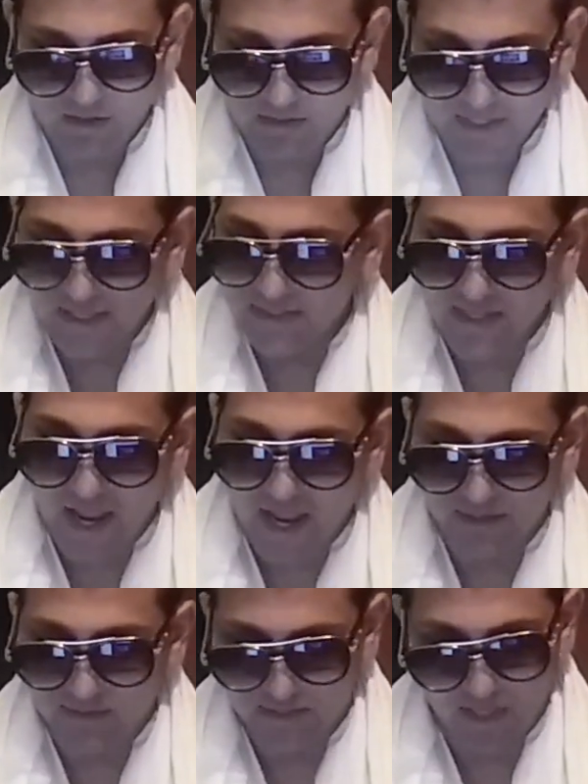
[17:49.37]
This guy
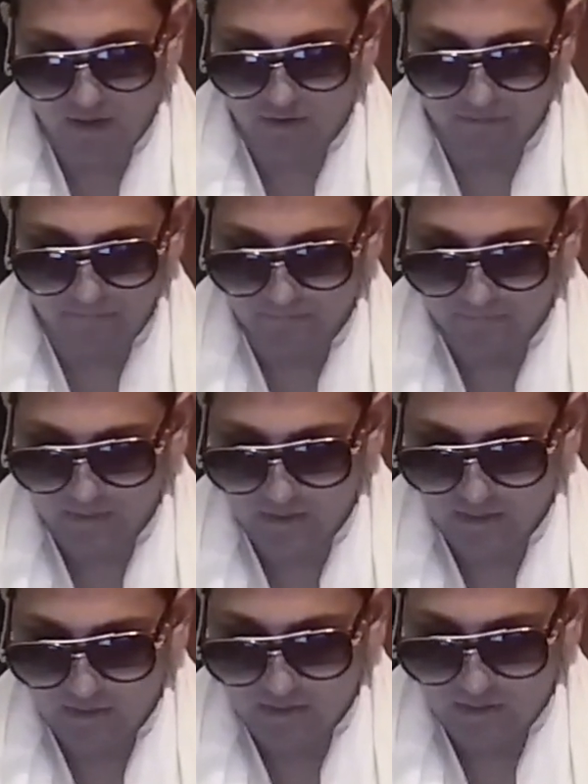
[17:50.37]
is there.
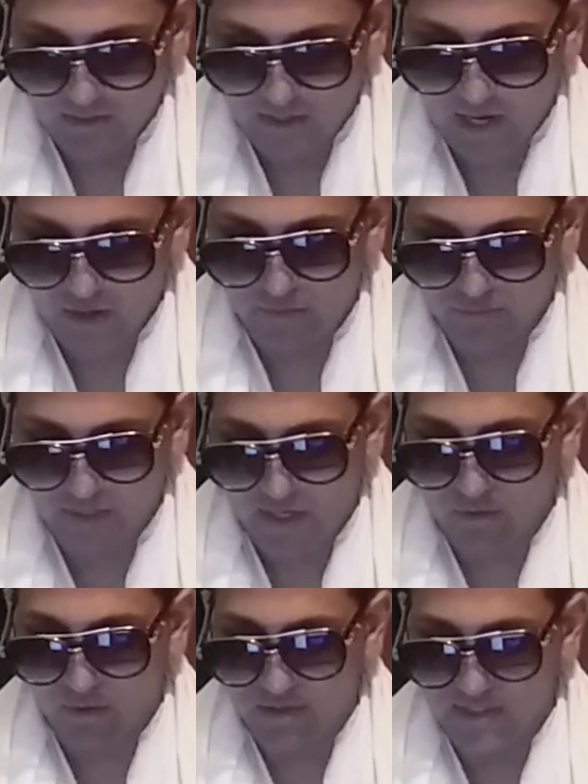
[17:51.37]
I don't know,
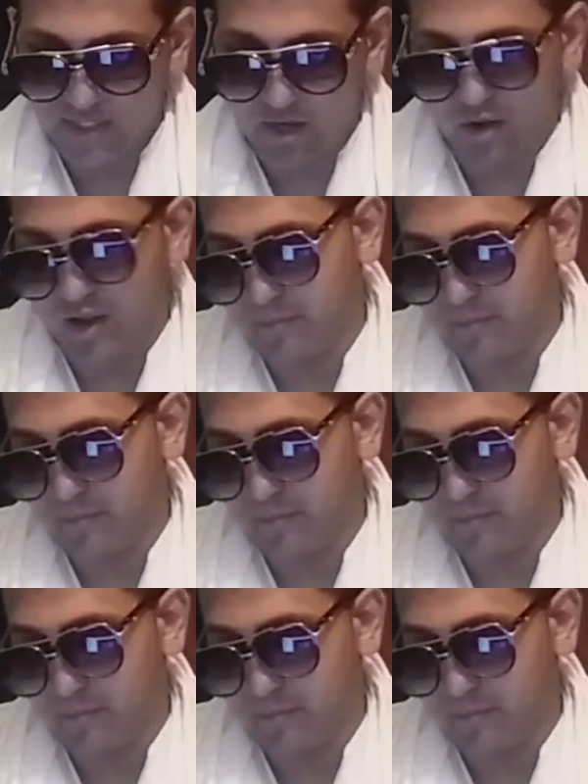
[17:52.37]
Daniel Garcia